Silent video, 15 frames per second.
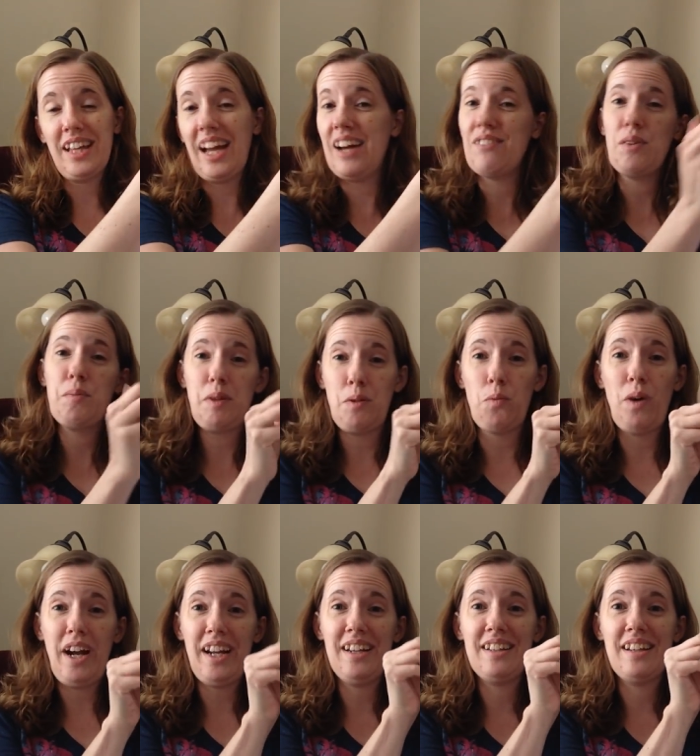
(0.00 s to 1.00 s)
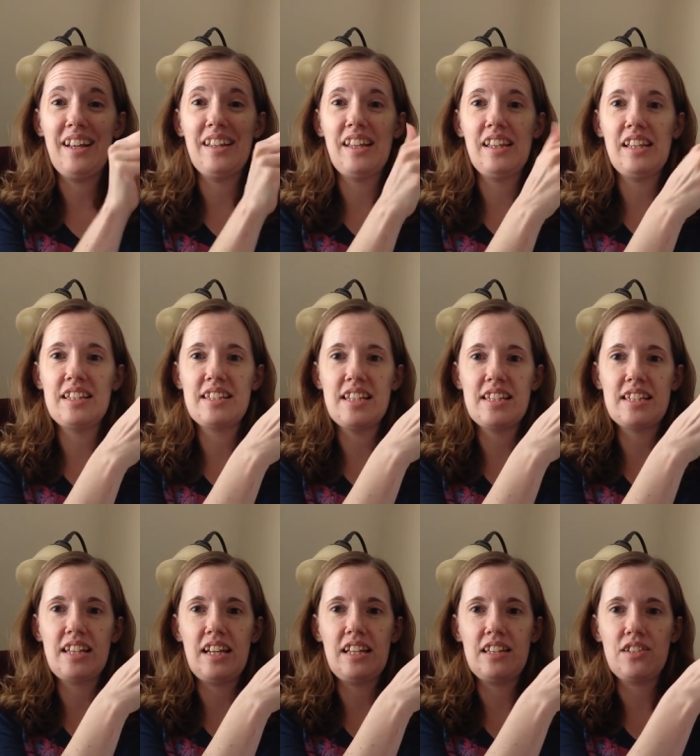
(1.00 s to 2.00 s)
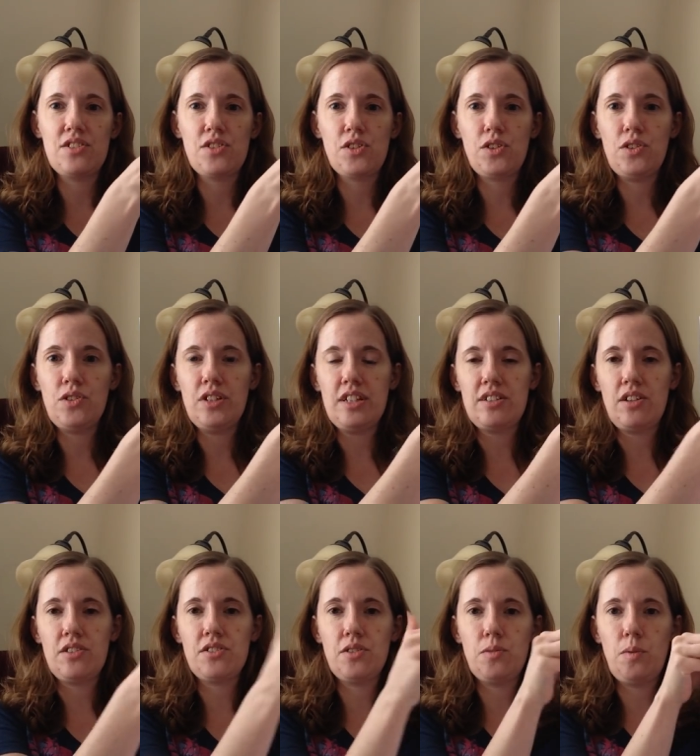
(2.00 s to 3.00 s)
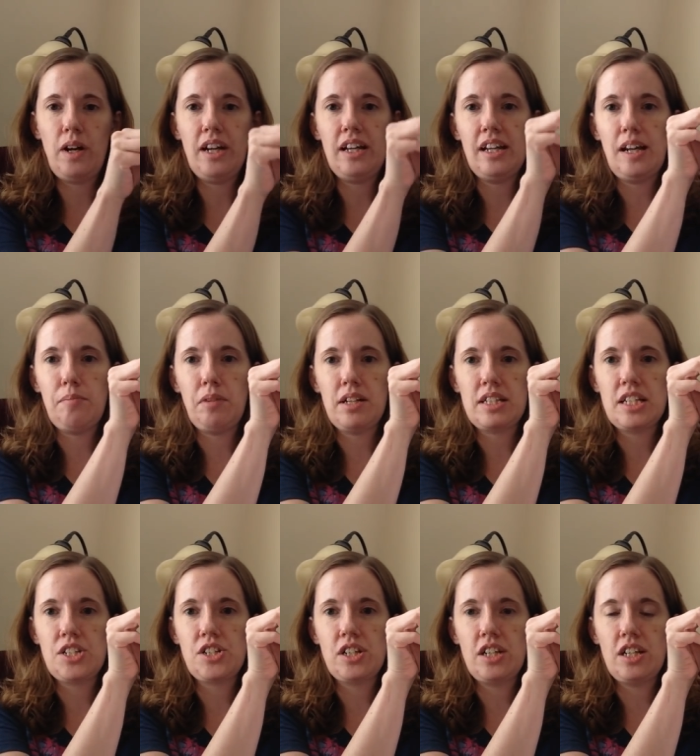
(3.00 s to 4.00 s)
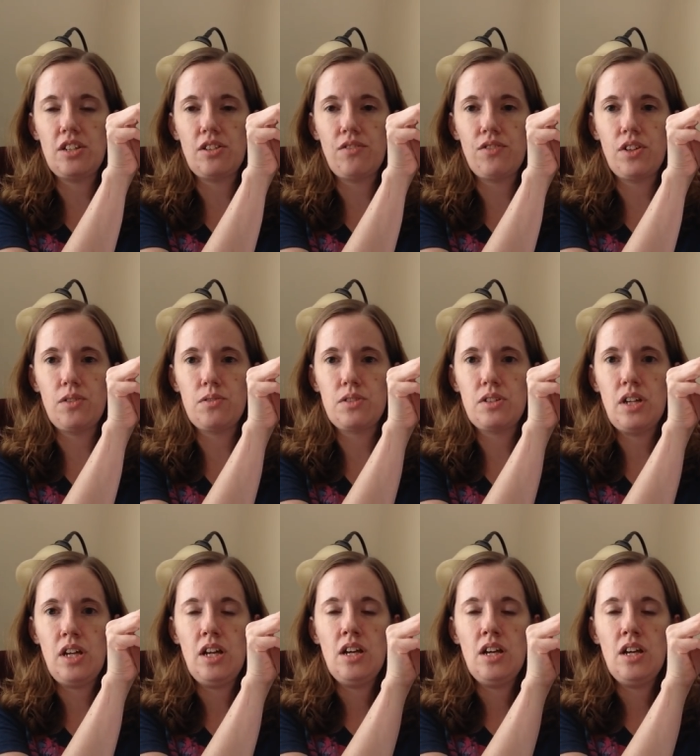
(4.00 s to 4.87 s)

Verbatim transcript: They have it be white, and then this inside of the circle is also white, and I'm not stitching either of those.